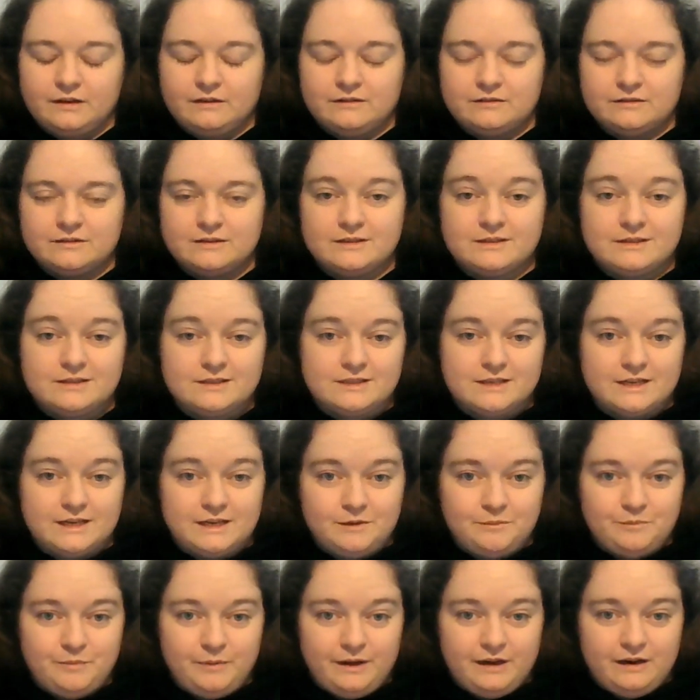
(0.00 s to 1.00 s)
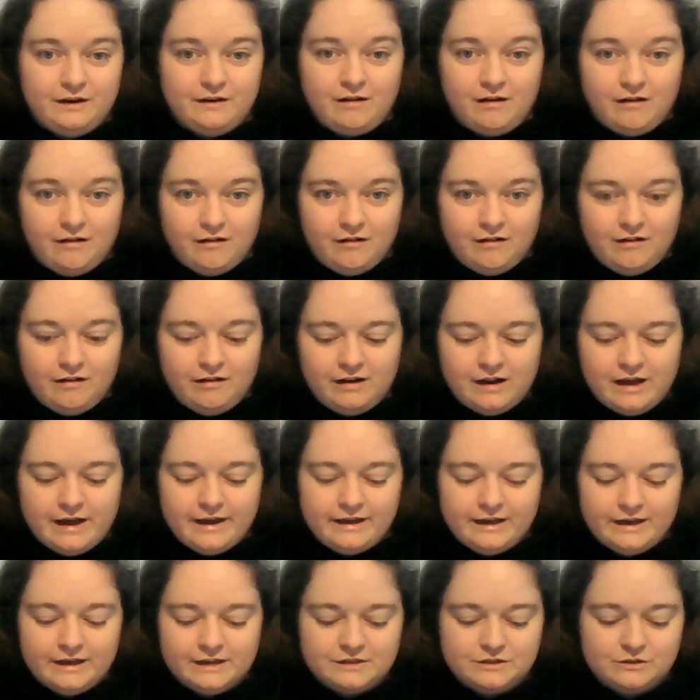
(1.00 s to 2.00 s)
seed bead haul, I
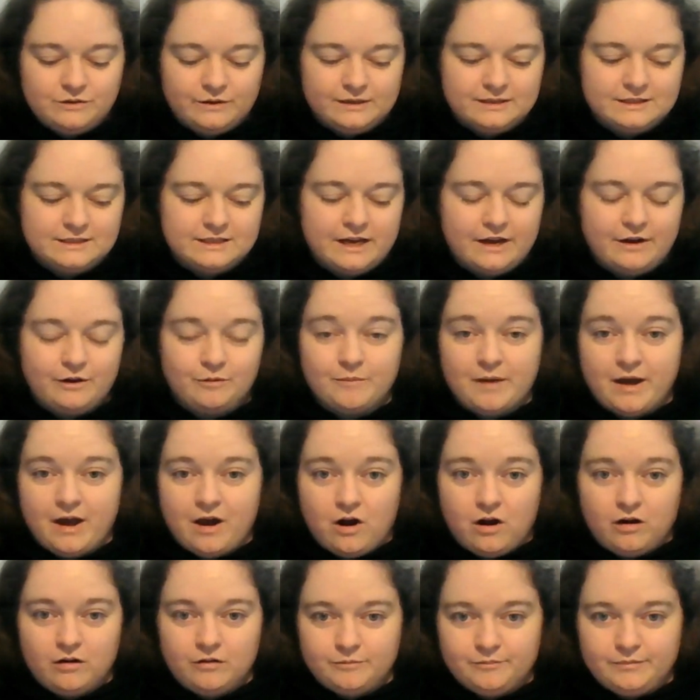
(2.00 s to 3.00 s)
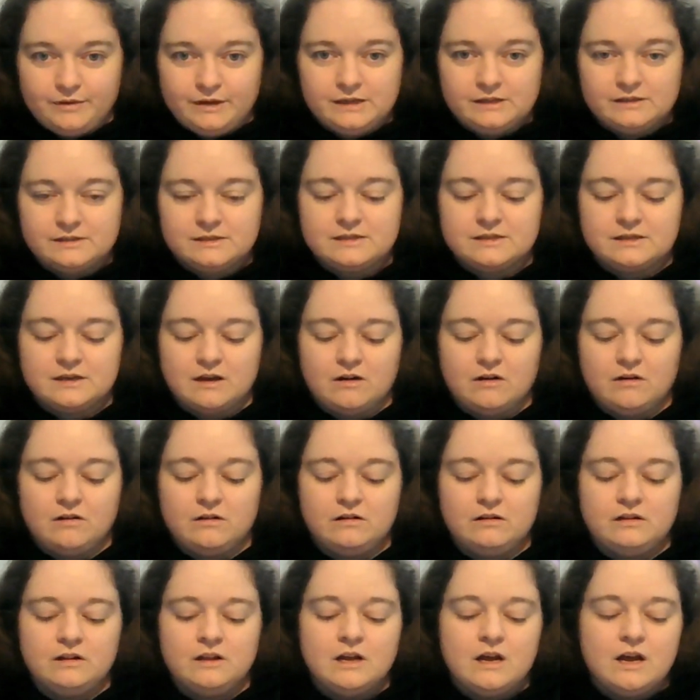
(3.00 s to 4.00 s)
guess you can say, or my art beads
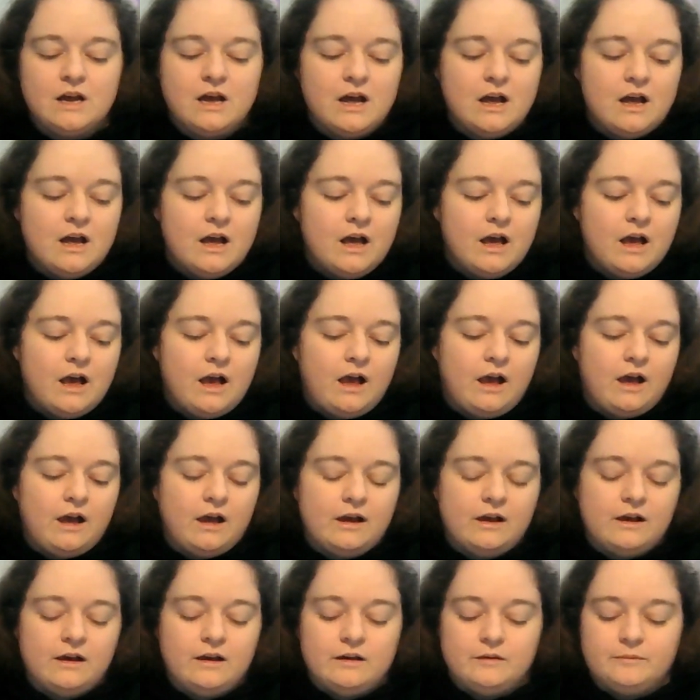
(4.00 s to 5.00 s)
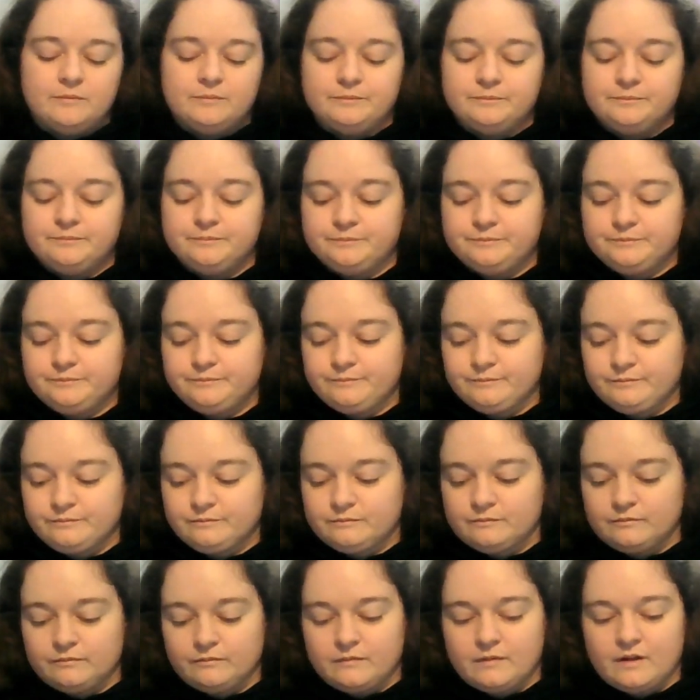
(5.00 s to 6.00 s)
haul. I
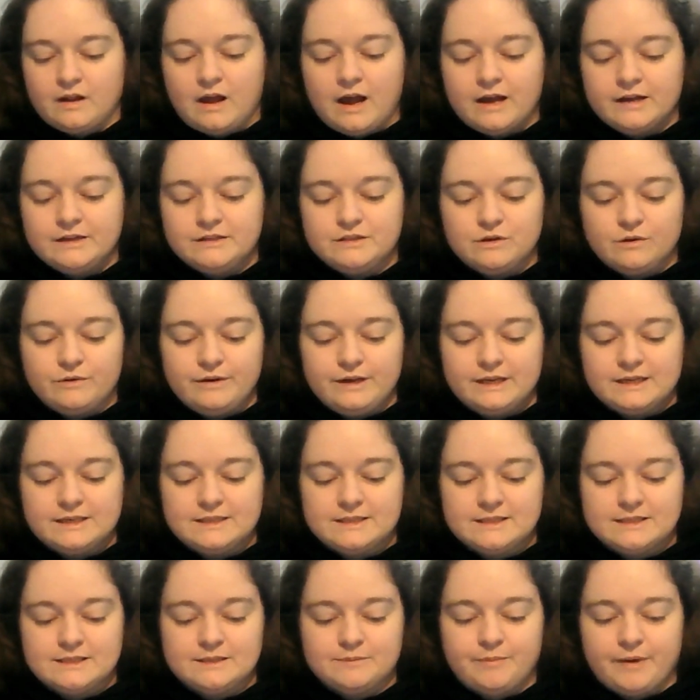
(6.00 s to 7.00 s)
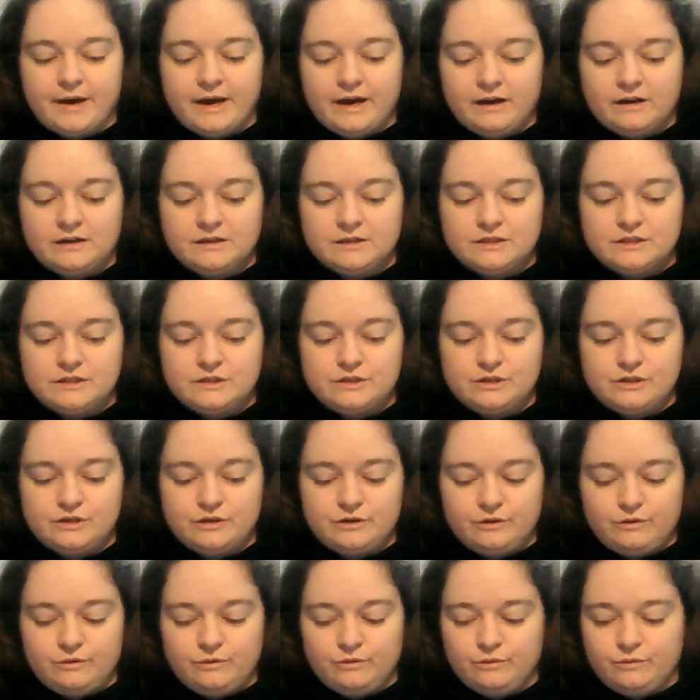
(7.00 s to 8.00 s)
don't expect
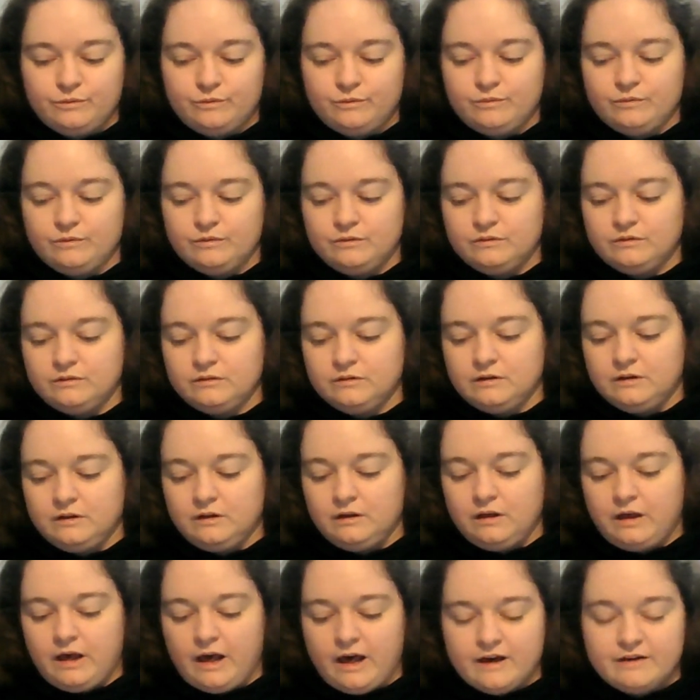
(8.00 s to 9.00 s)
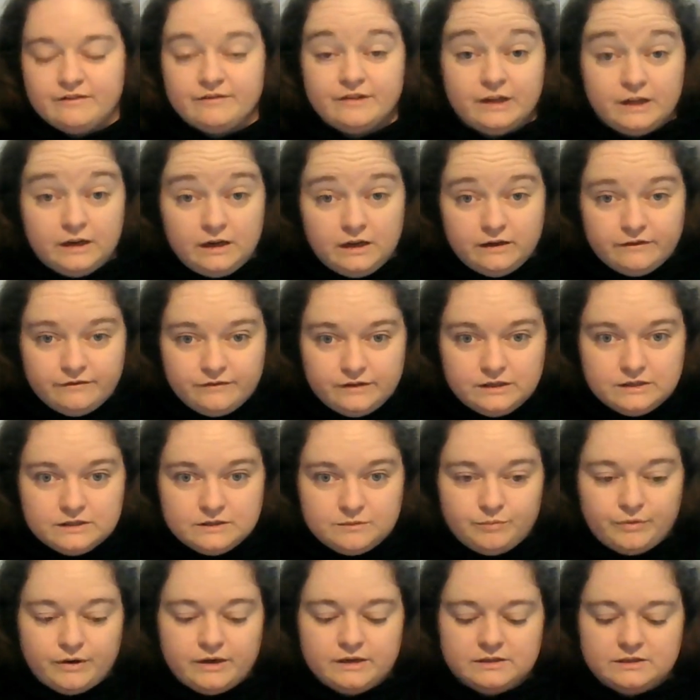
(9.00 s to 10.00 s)
to have any of these
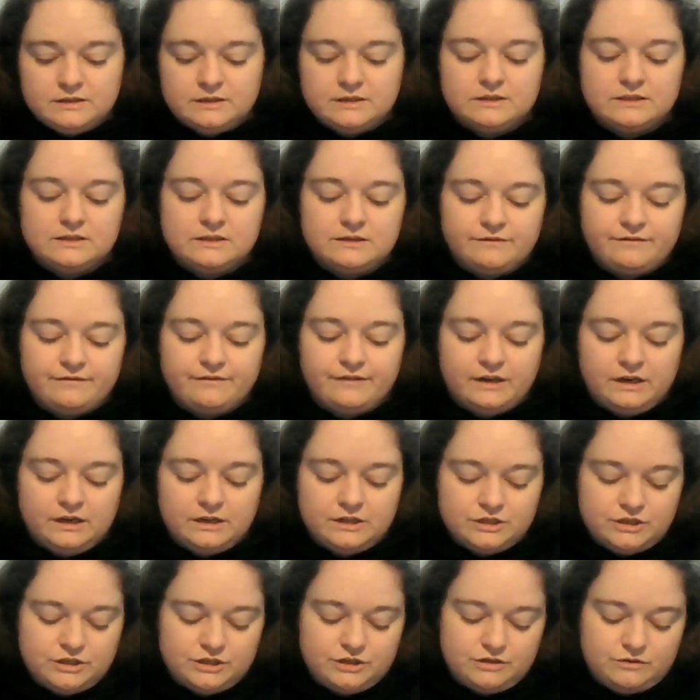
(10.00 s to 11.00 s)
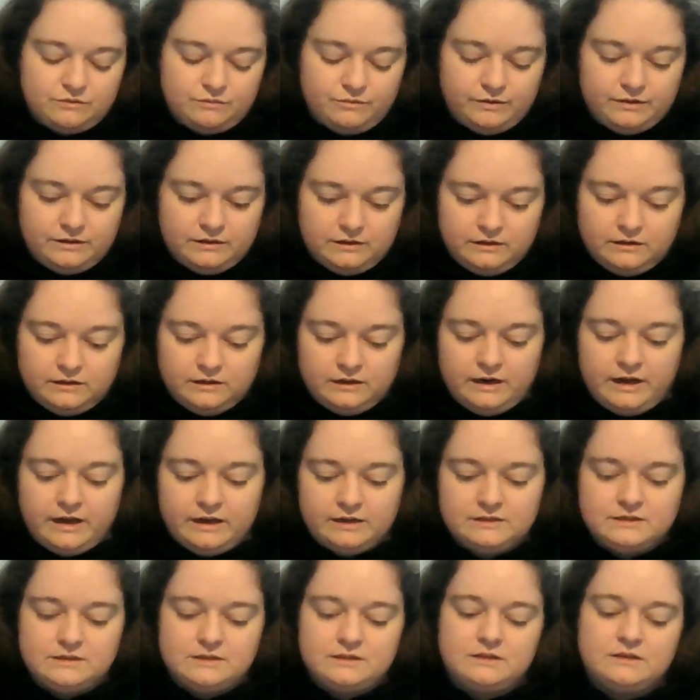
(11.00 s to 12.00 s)
bracelets finished within the
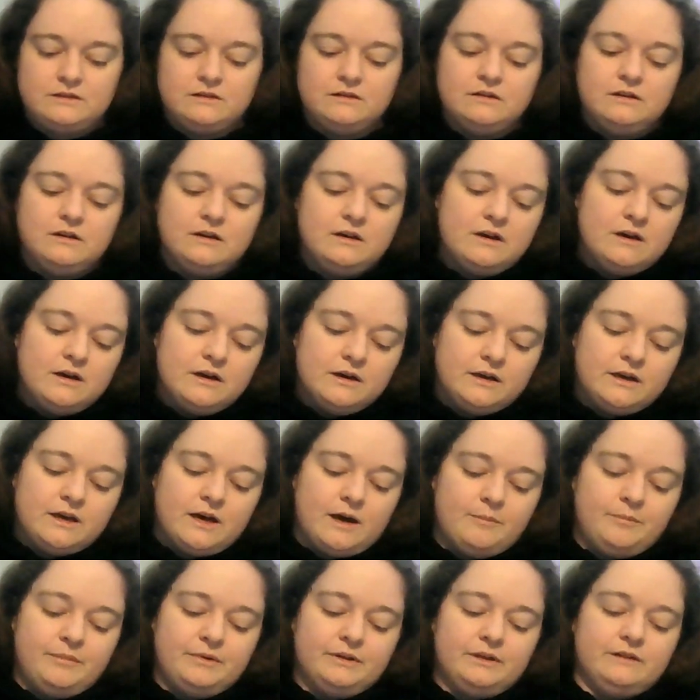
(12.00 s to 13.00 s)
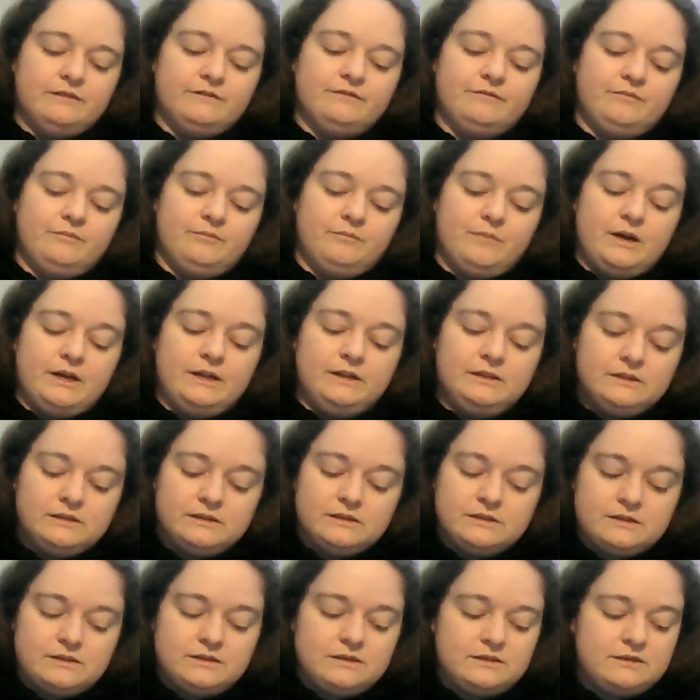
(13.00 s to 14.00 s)
next couple of
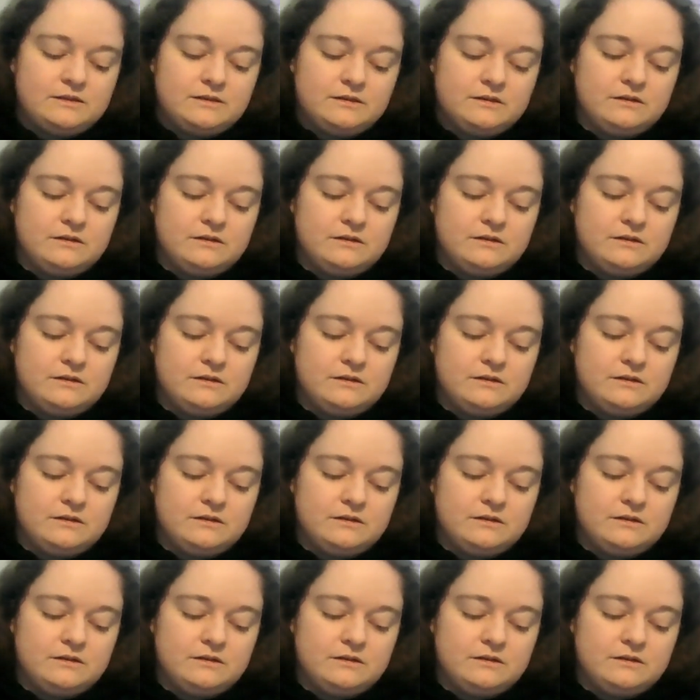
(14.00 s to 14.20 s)
months.